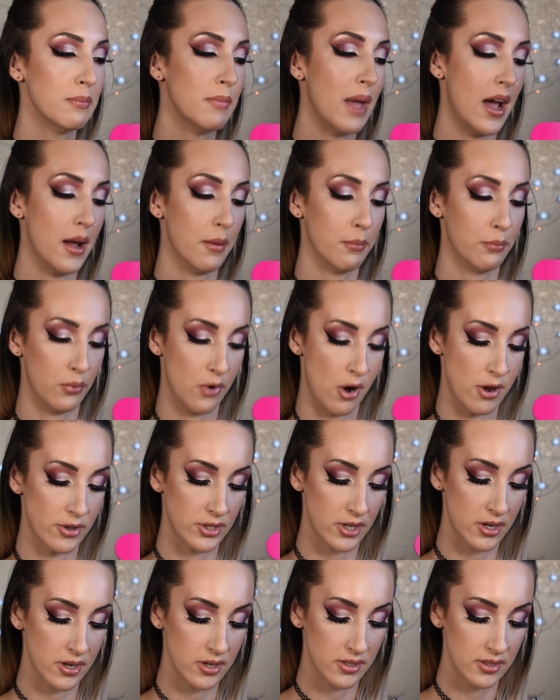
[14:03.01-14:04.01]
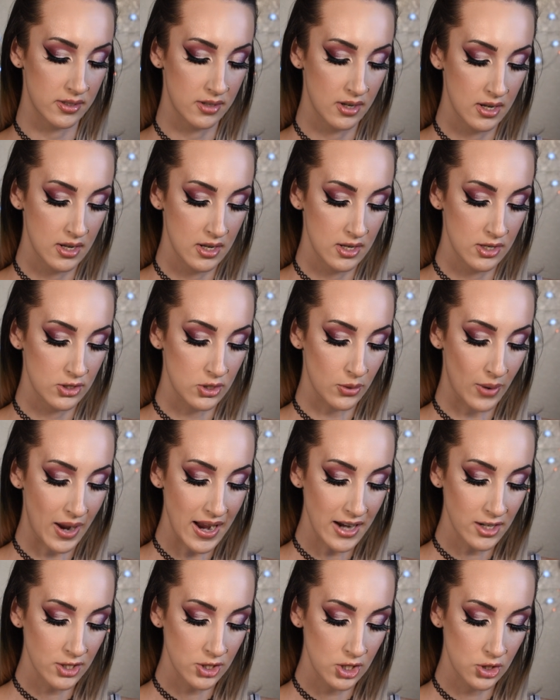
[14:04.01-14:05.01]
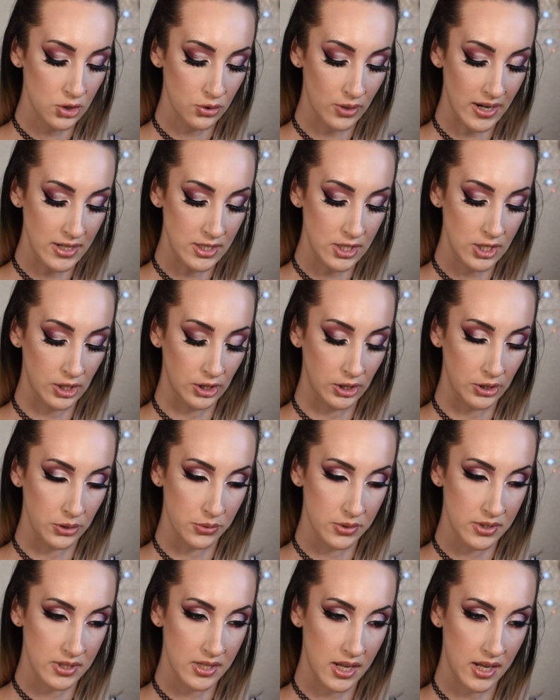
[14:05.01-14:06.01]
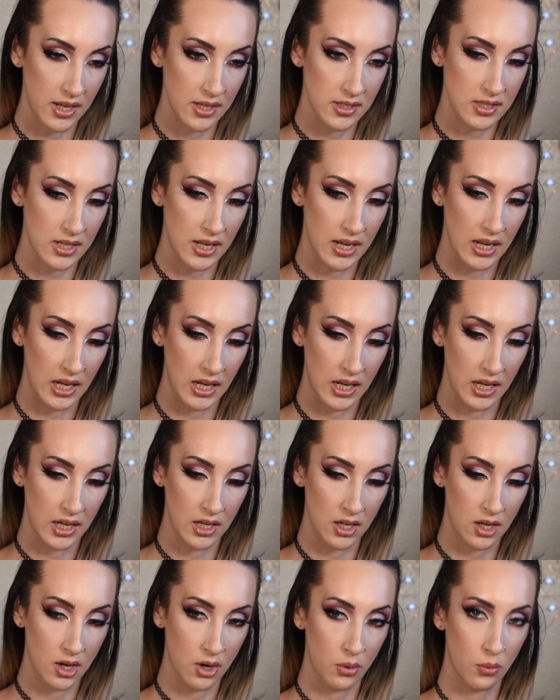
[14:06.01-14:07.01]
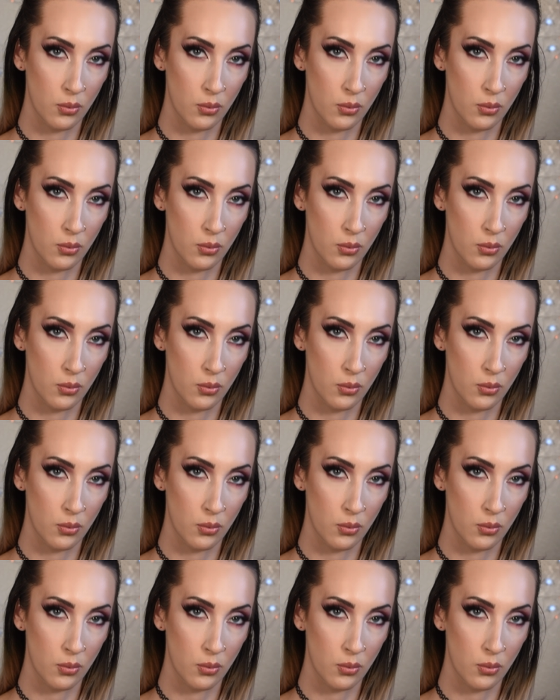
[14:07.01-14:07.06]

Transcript: Matte Bronzers. So I actually tried to use this in